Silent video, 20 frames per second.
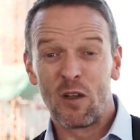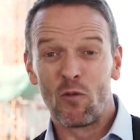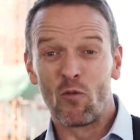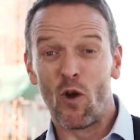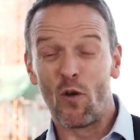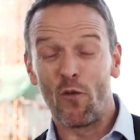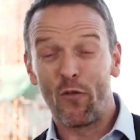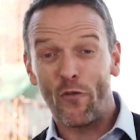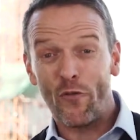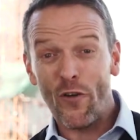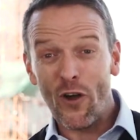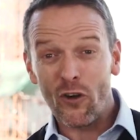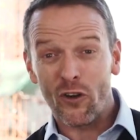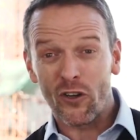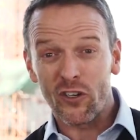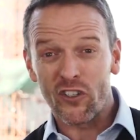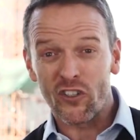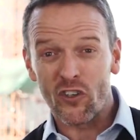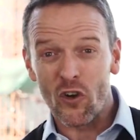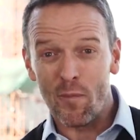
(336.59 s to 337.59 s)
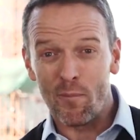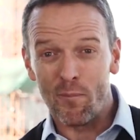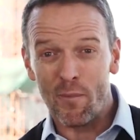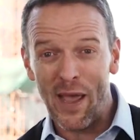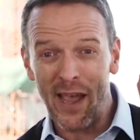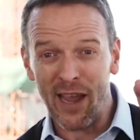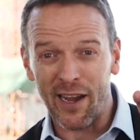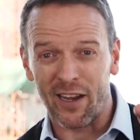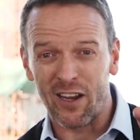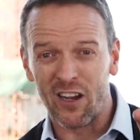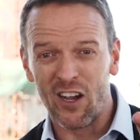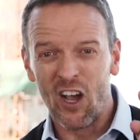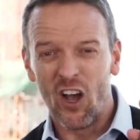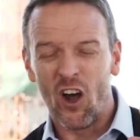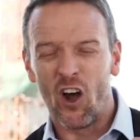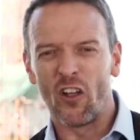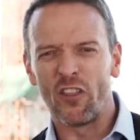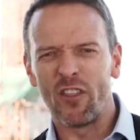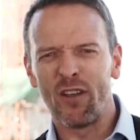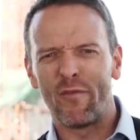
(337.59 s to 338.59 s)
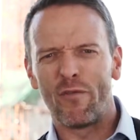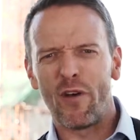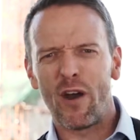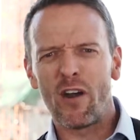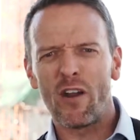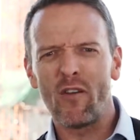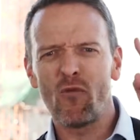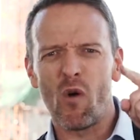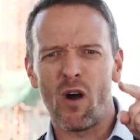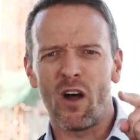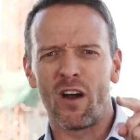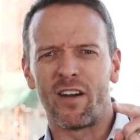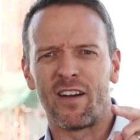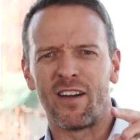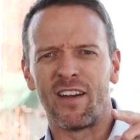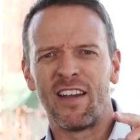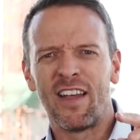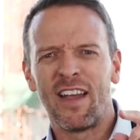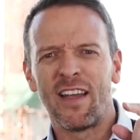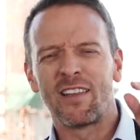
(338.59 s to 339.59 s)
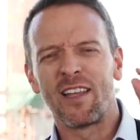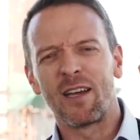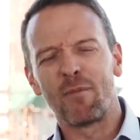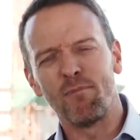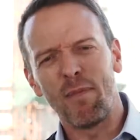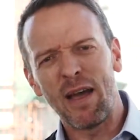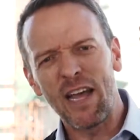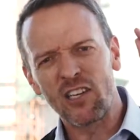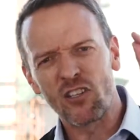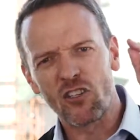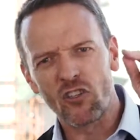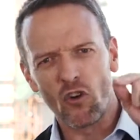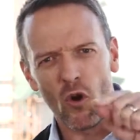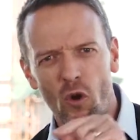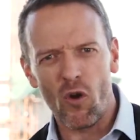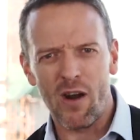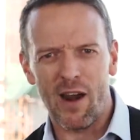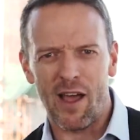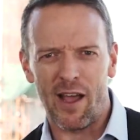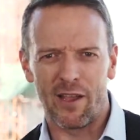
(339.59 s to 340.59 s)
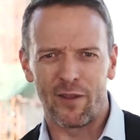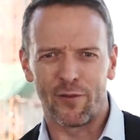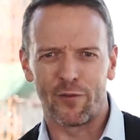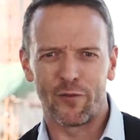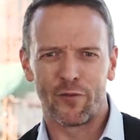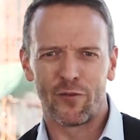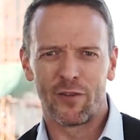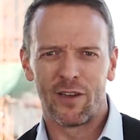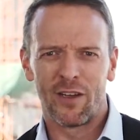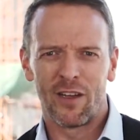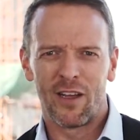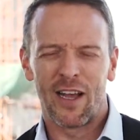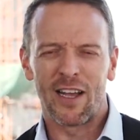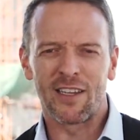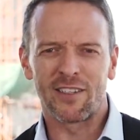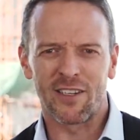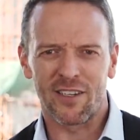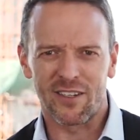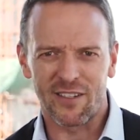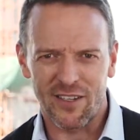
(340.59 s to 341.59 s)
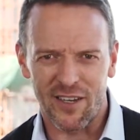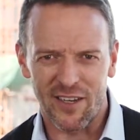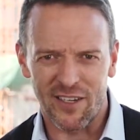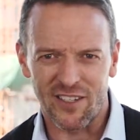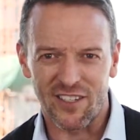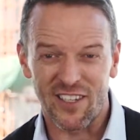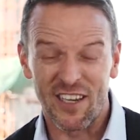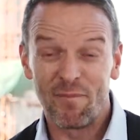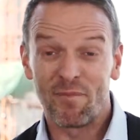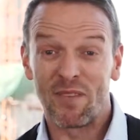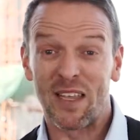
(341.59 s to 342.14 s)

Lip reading: will focus you back on the very one that makes your life a success,